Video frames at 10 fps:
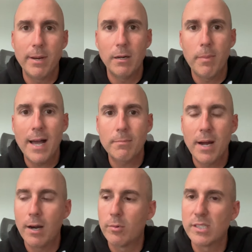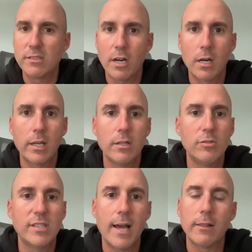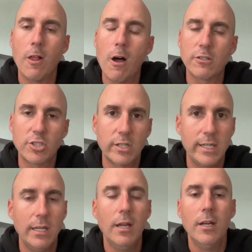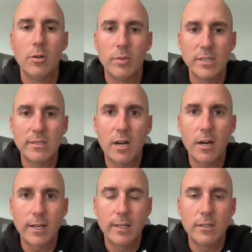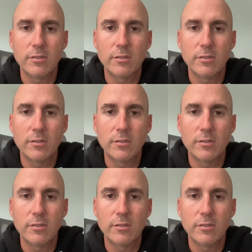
Bear Bachmeier was a target. Hussan Longstreet was a target.